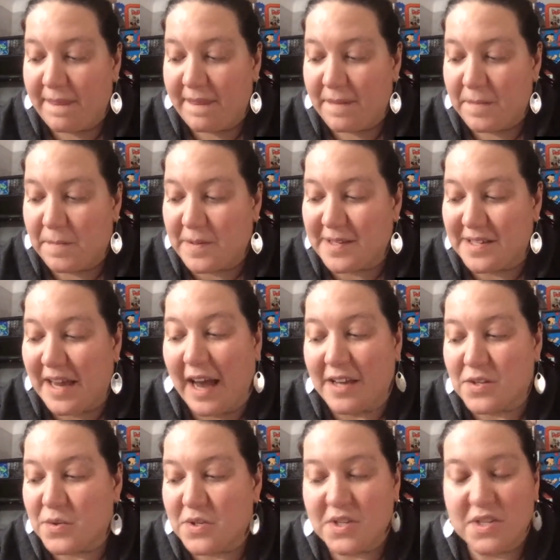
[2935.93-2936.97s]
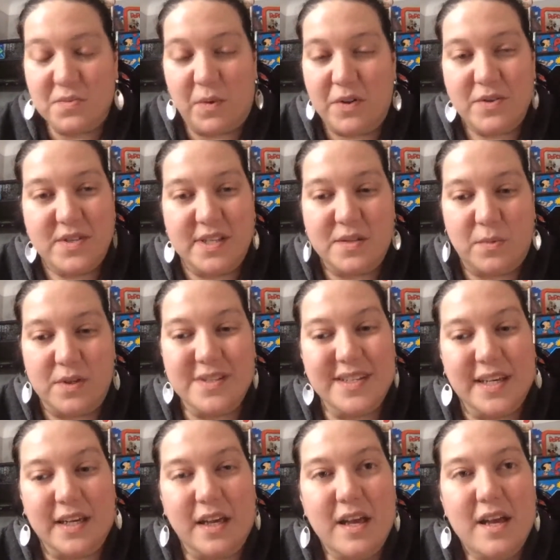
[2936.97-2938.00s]
But yeah, so it's just one of those things where it's
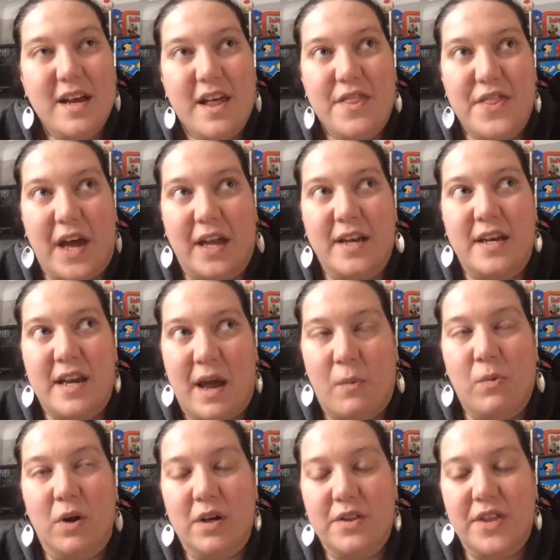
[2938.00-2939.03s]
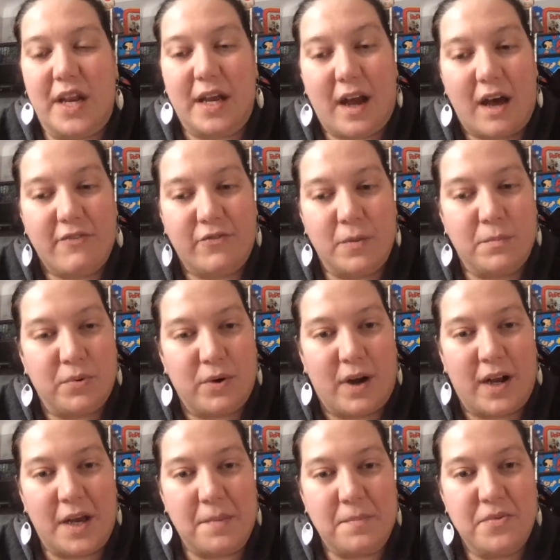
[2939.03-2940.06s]
like that network that I got from
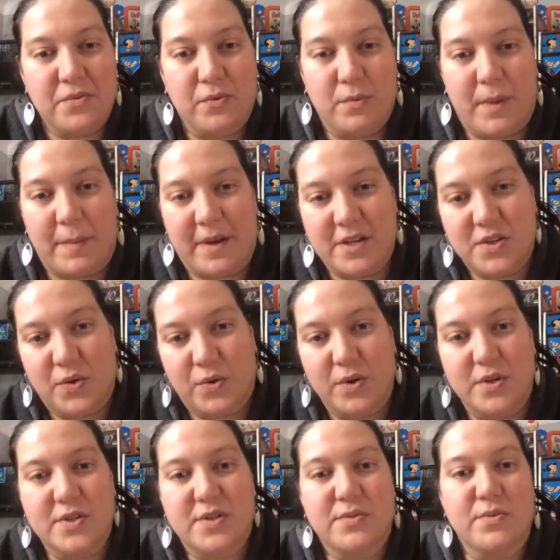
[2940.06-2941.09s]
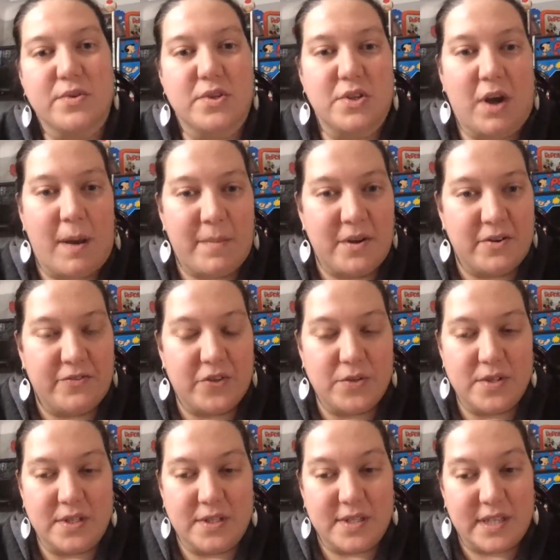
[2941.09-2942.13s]
Prime through my mentors, through the job interviews,
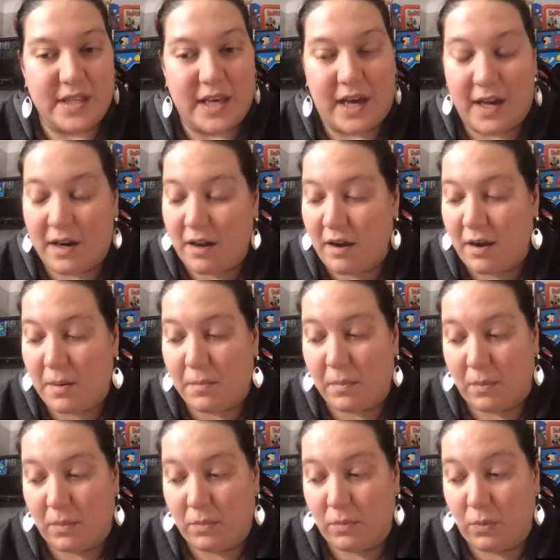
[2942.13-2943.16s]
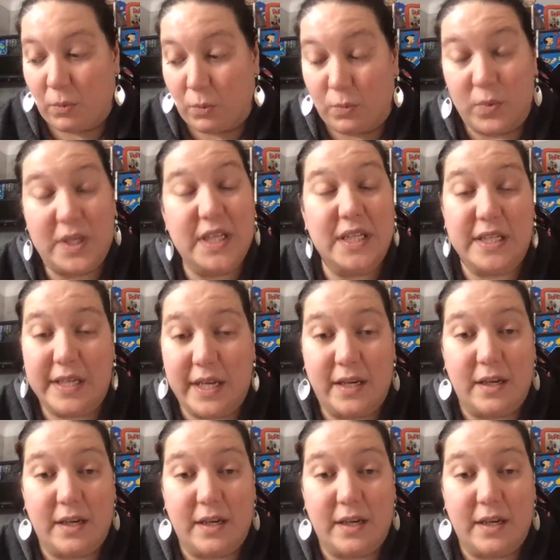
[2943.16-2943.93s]
things like that, really ended